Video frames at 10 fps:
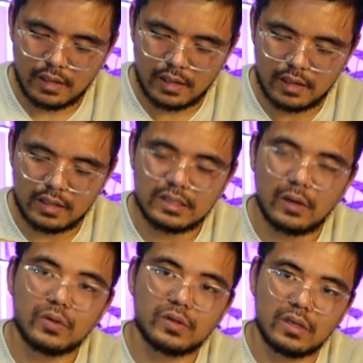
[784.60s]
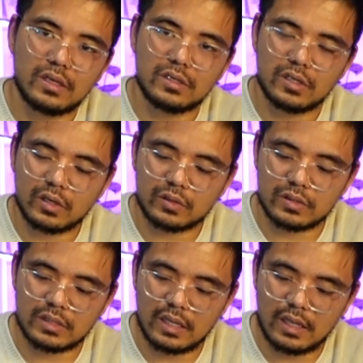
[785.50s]
and it's also easier to
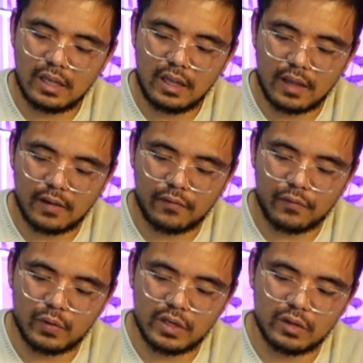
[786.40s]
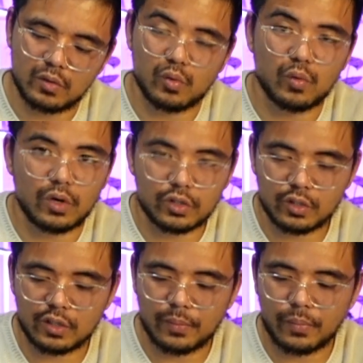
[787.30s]
see if you need to
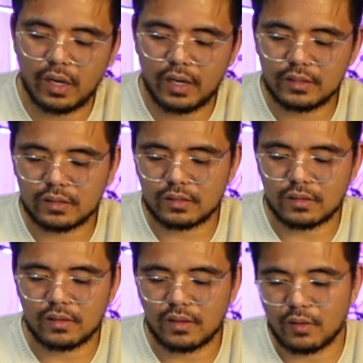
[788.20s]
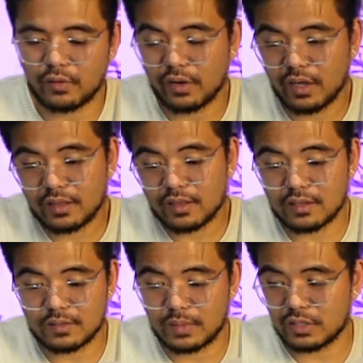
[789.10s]
water the pot or not
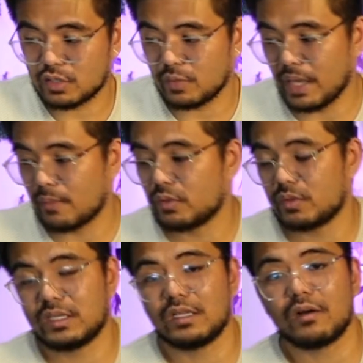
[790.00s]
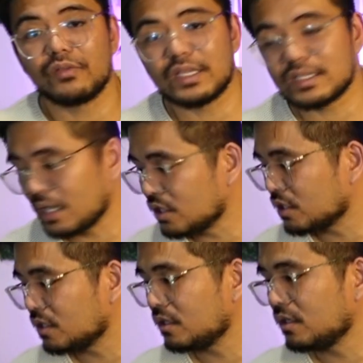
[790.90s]
it's because you'll be able to see the
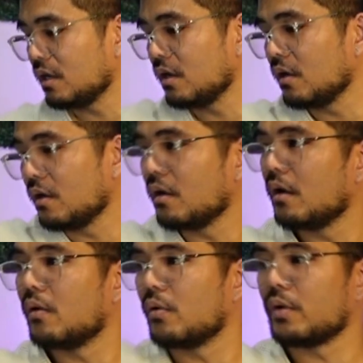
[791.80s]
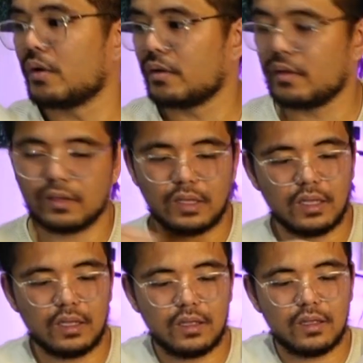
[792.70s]
condensation or
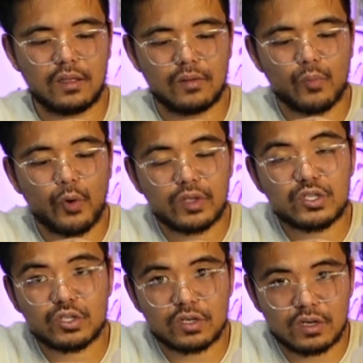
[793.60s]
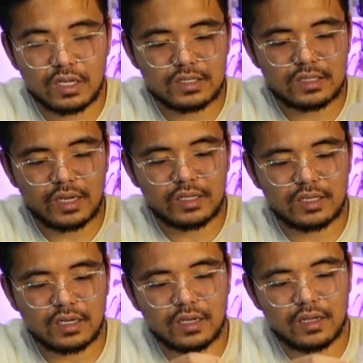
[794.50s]
the moisture inside
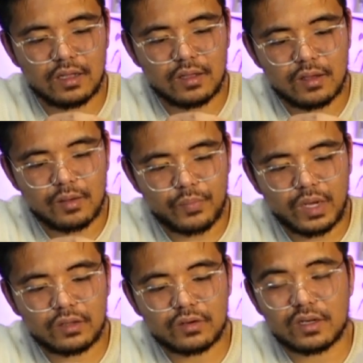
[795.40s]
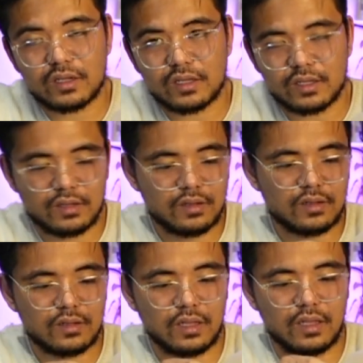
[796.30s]
the pot rather than
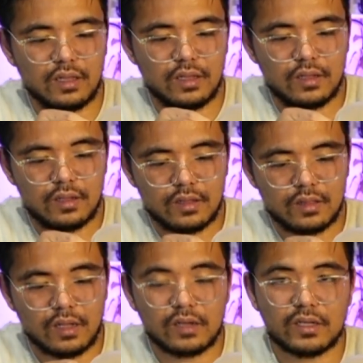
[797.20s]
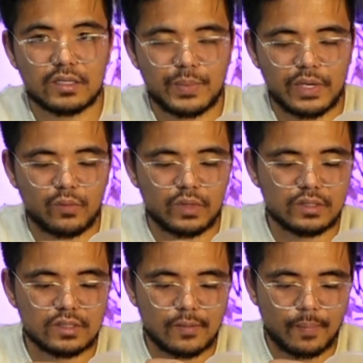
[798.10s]
the non-transparent
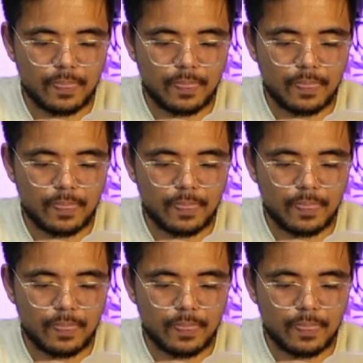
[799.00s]
ones.